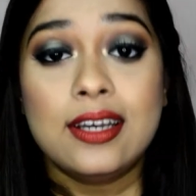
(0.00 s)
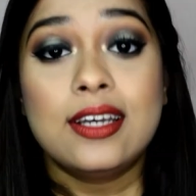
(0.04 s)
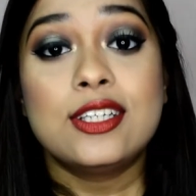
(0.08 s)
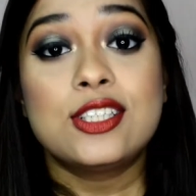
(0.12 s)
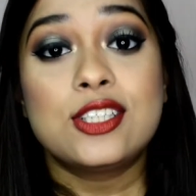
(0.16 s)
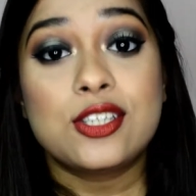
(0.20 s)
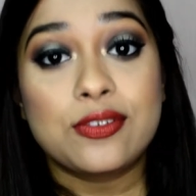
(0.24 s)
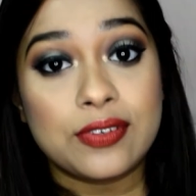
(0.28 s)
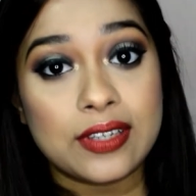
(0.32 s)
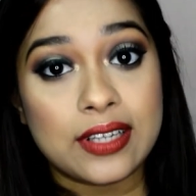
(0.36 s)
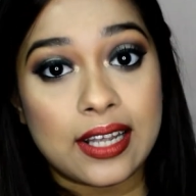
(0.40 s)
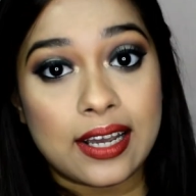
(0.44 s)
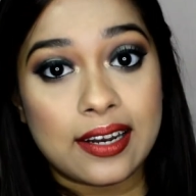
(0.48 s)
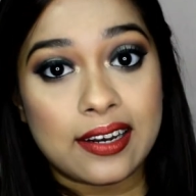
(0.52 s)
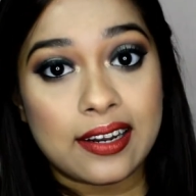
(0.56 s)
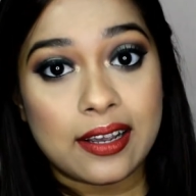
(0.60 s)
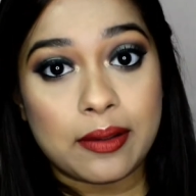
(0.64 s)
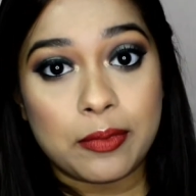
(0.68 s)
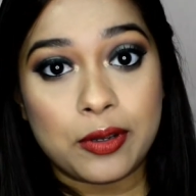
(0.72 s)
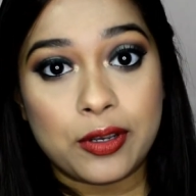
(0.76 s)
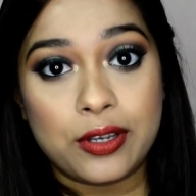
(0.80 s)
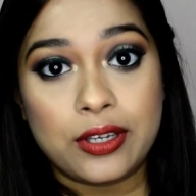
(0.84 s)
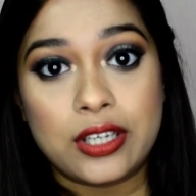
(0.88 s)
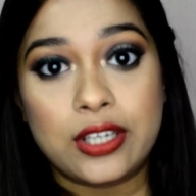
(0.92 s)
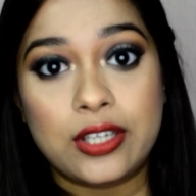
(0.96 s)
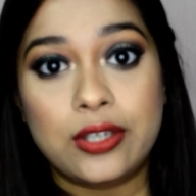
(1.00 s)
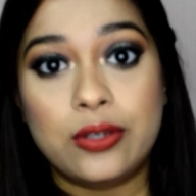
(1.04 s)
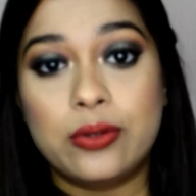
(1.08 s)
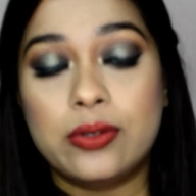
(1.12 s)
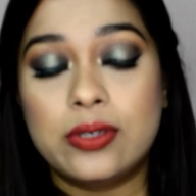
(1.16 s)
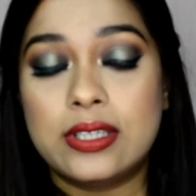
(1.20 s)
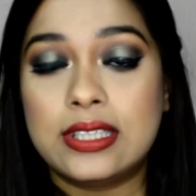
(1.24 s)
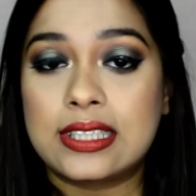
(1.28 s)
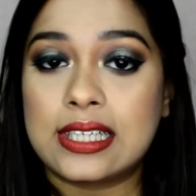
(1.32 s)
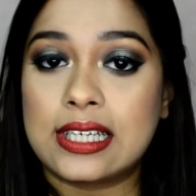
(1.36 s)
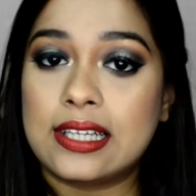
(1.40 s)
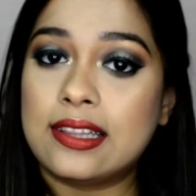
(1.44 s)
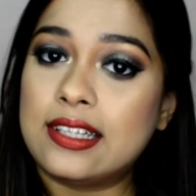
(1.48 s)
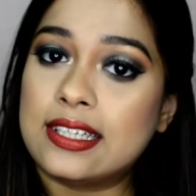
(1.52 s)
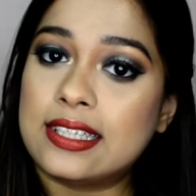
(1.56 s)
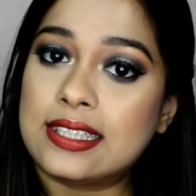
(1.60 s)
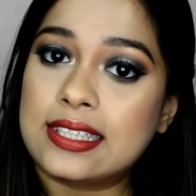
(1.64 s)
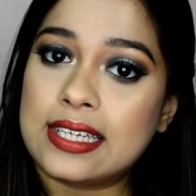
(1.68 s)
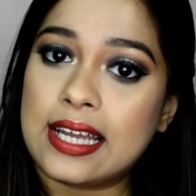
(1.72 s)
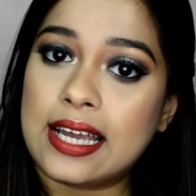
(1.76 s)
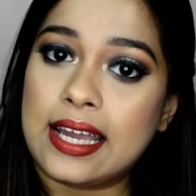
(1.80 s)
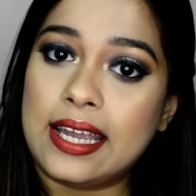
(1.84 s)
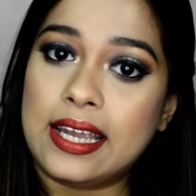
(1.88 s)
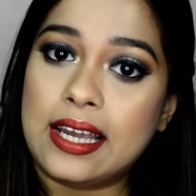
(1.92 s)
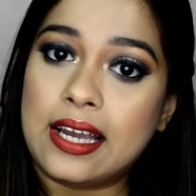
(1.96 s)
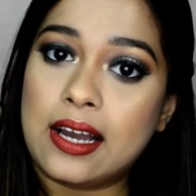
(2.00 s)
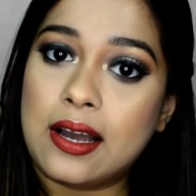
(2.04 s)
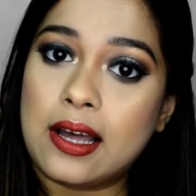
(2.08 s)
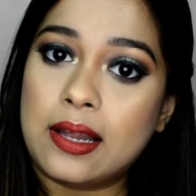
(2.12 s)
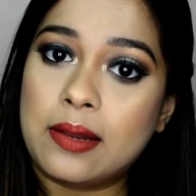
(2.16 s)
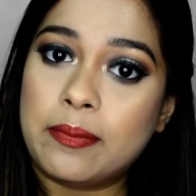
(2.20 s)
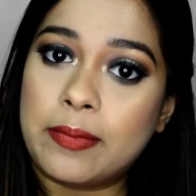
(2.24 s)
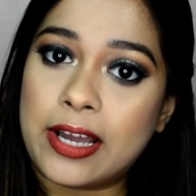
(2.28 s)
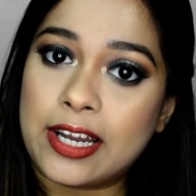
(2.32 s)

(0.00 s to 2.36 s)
So for that I'm going to use this Nykaa